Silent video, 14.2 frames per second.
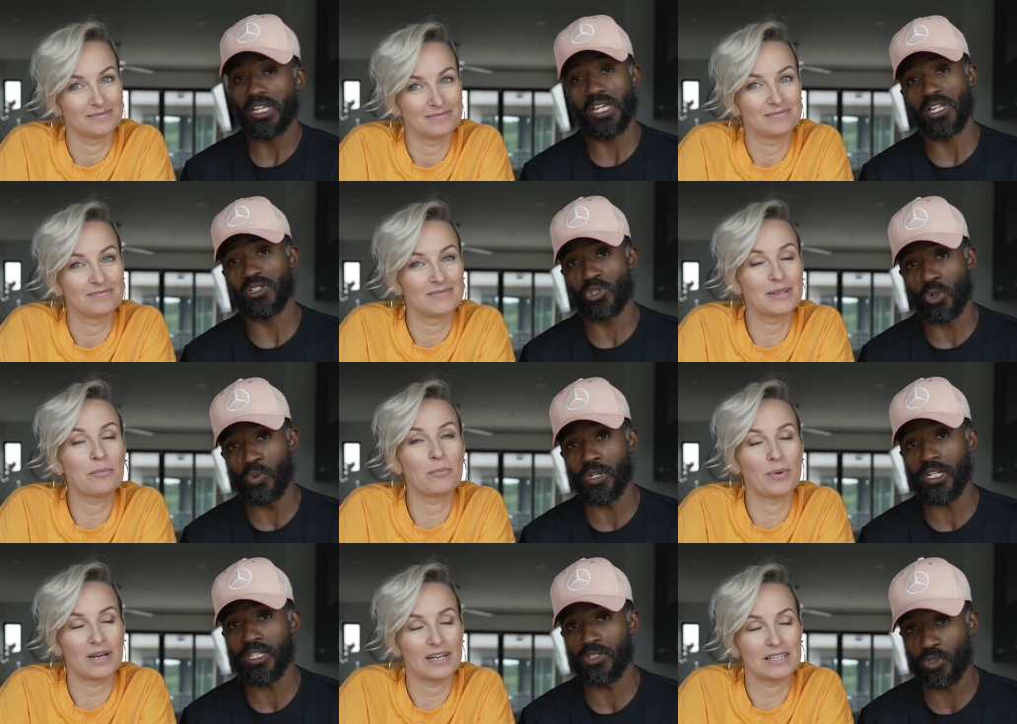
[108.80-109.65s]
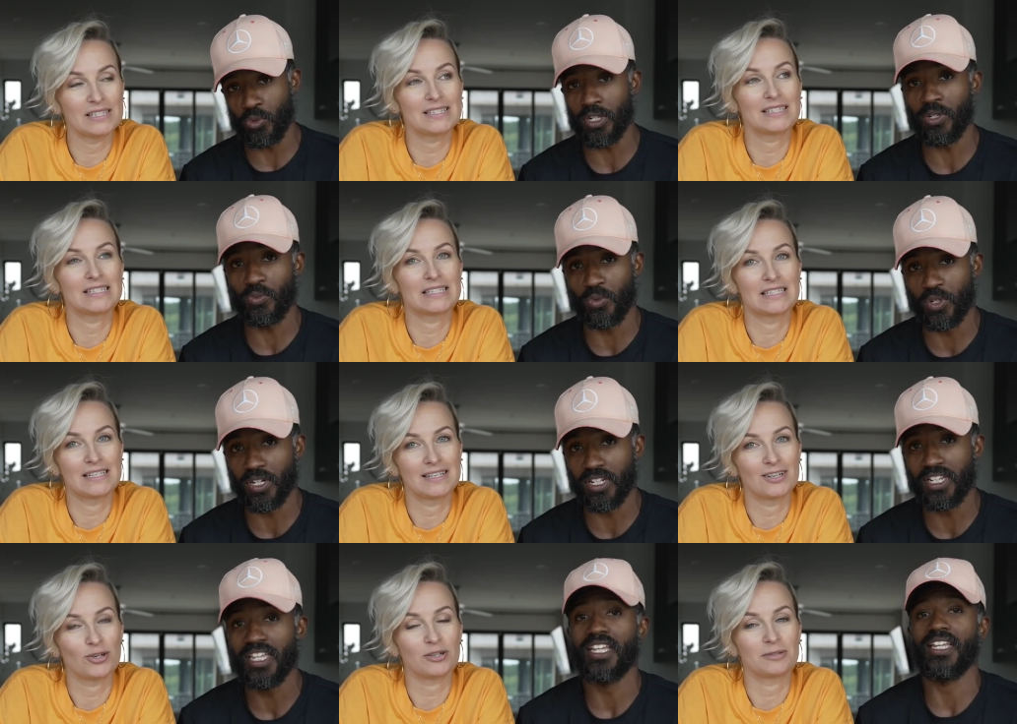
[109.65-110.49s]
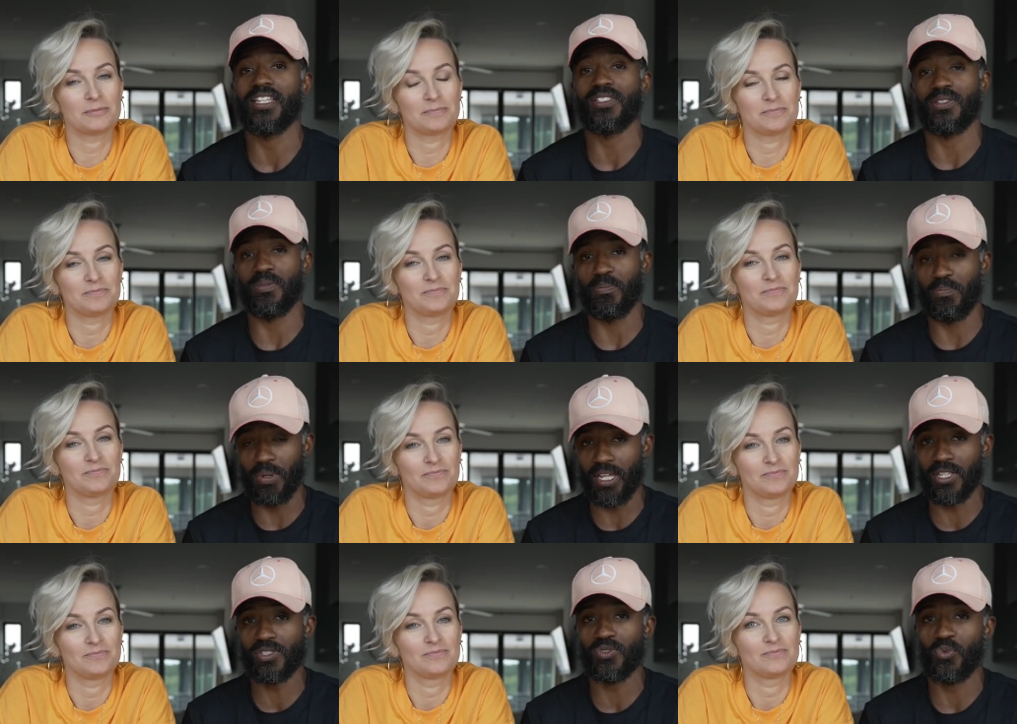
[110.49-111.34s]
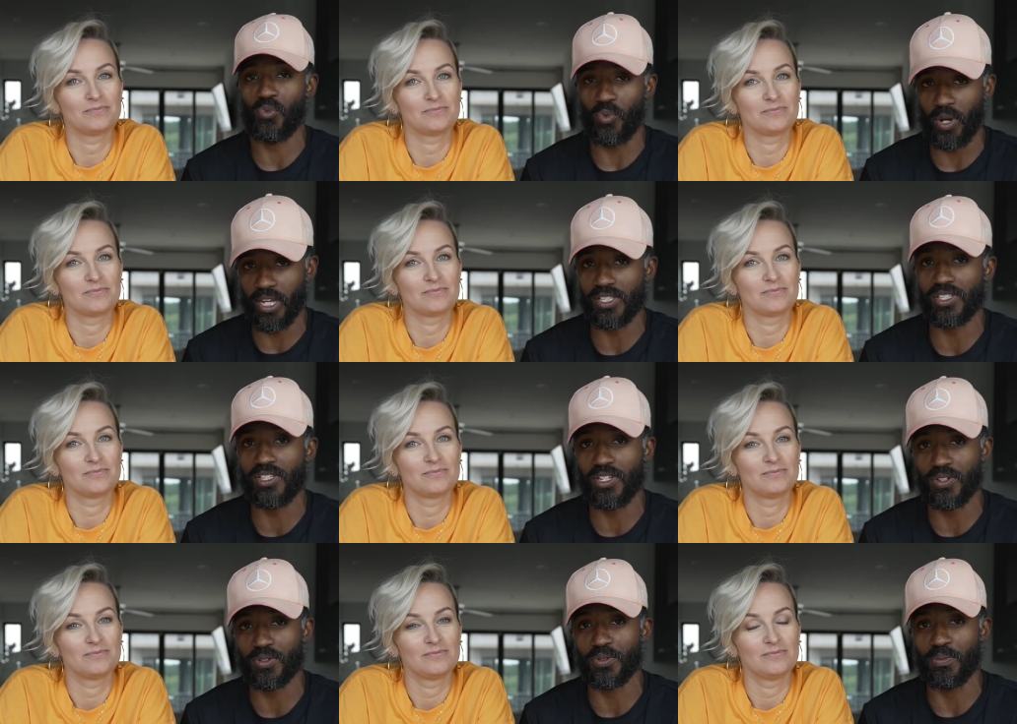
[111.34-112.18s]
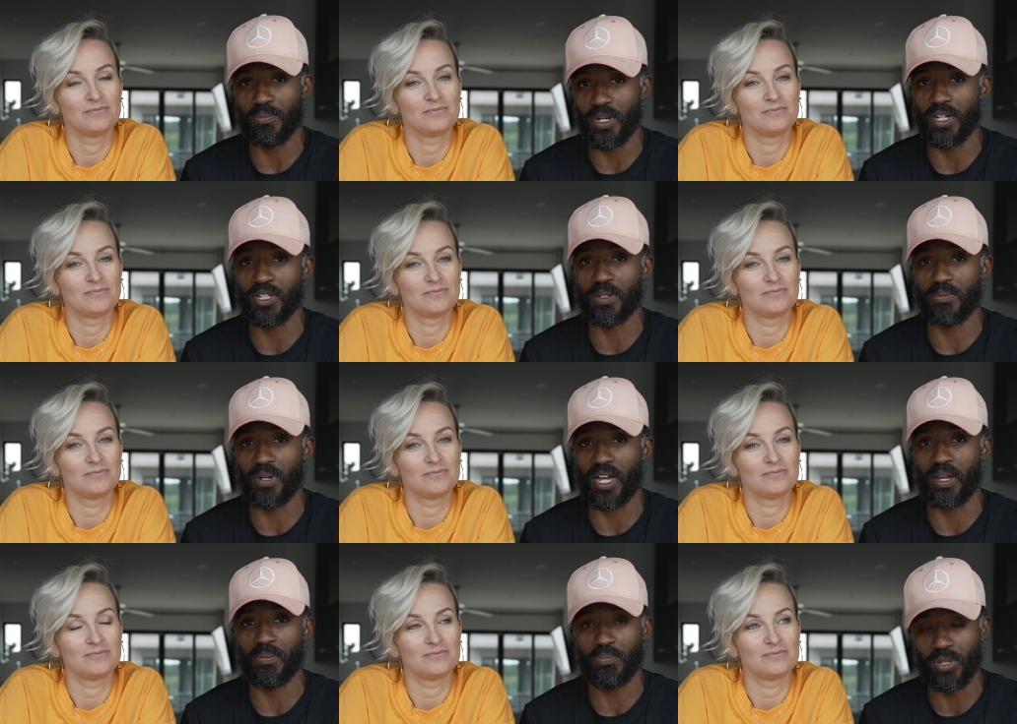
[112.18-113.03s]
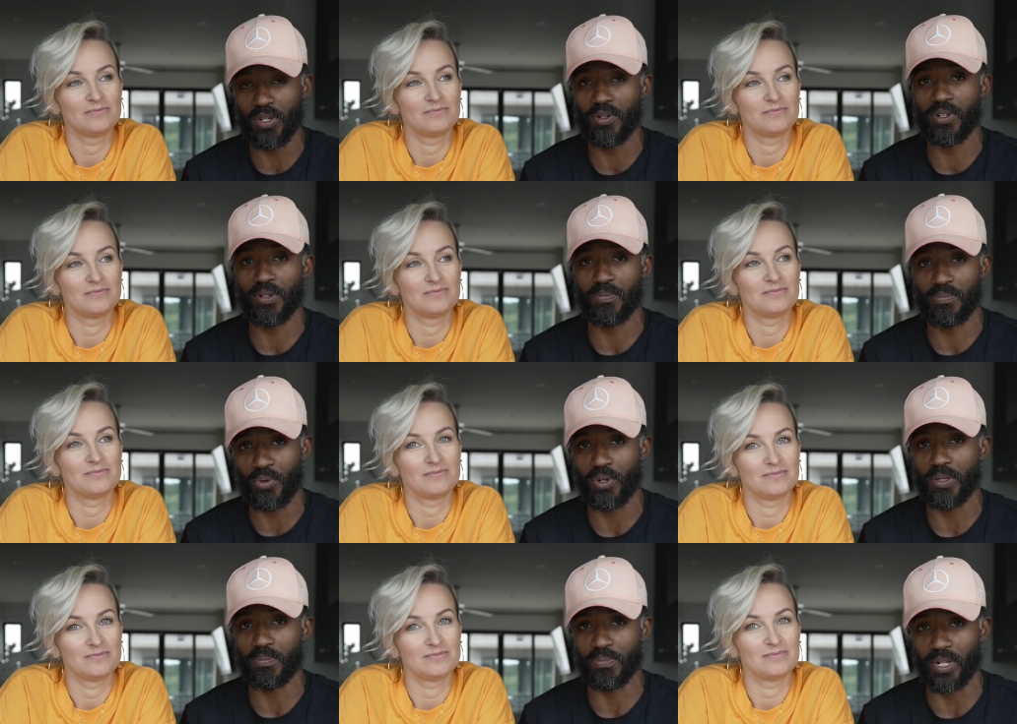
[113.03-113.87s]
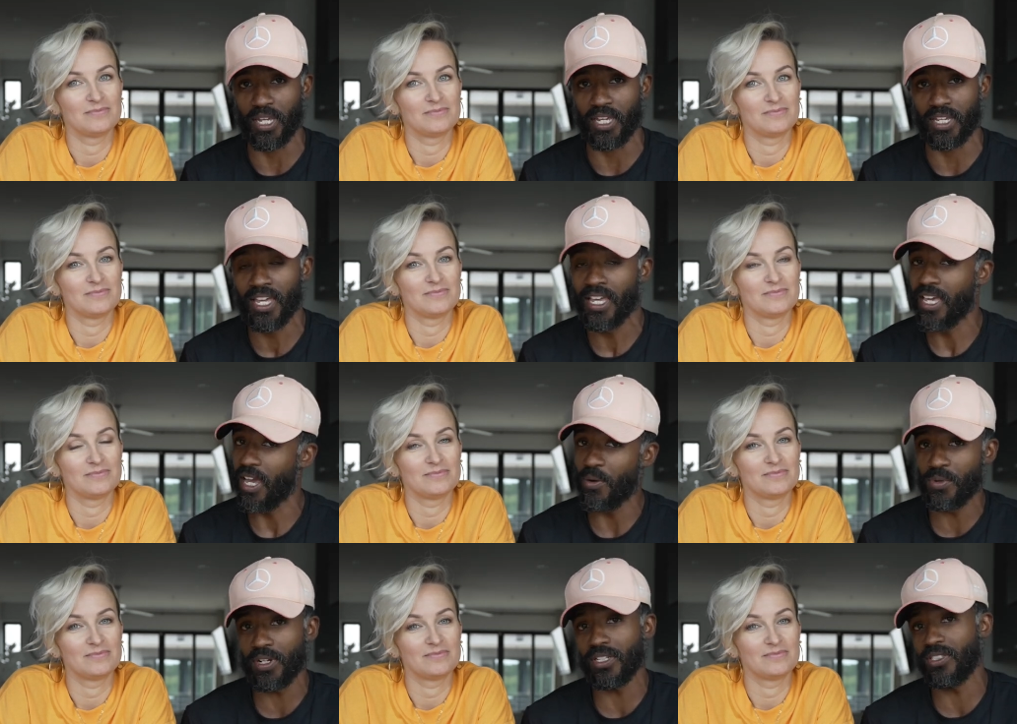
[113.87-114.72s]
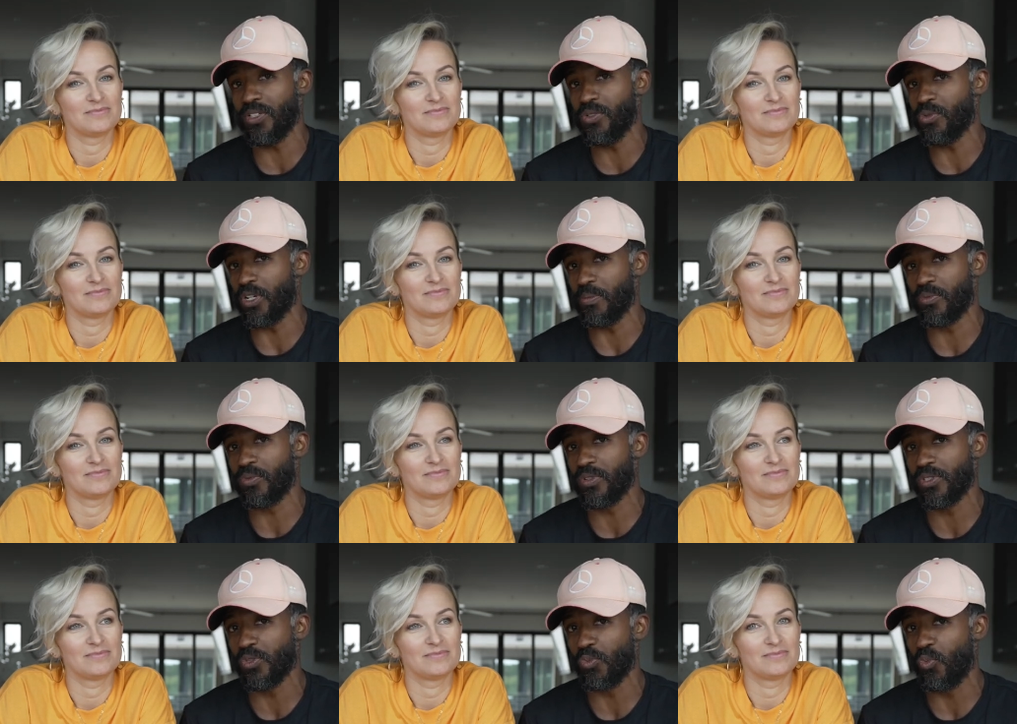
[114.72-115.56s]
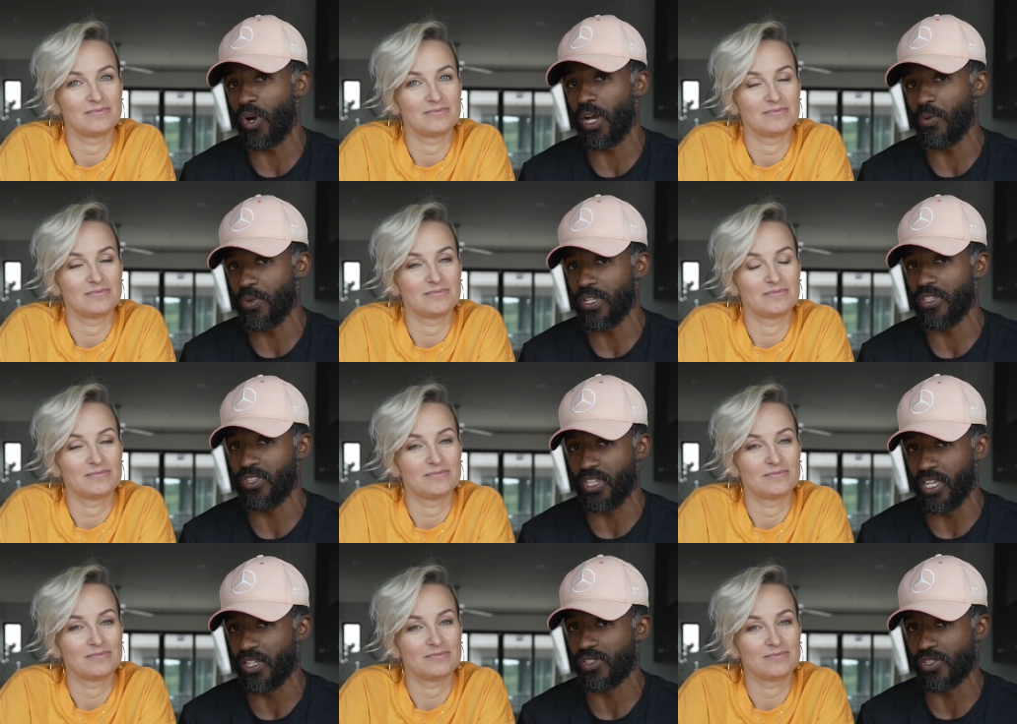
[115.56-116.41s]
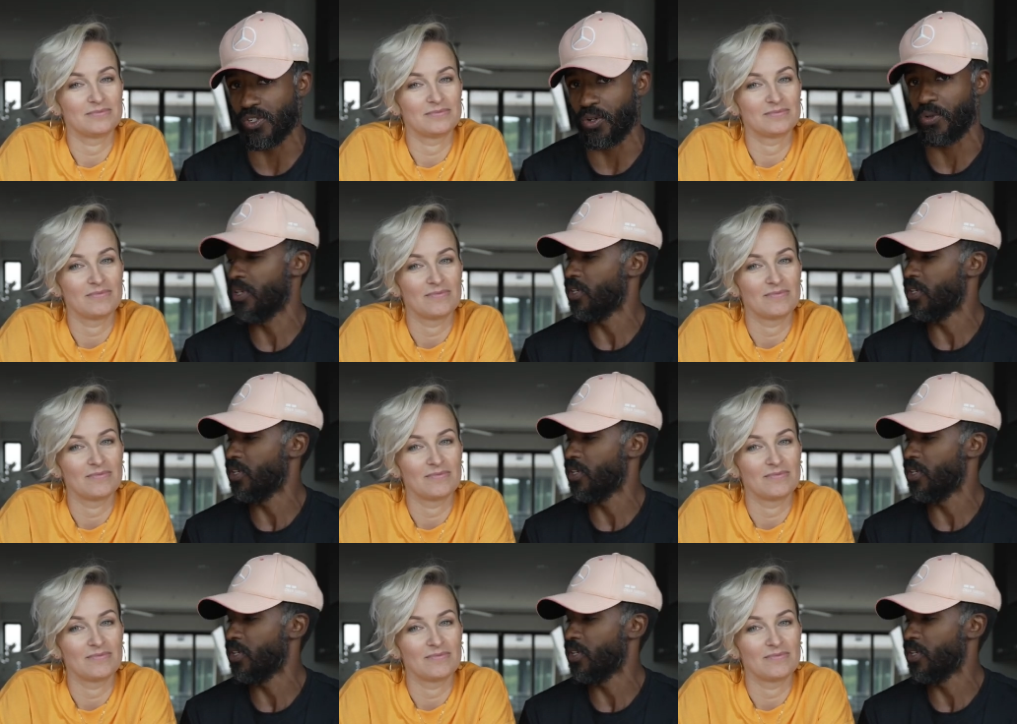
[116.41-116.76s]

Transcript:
Speaker 1: in 2021 is the best white sneaker money can buy, period, point blank. And we're gonna tell you a couple reasons why we think so.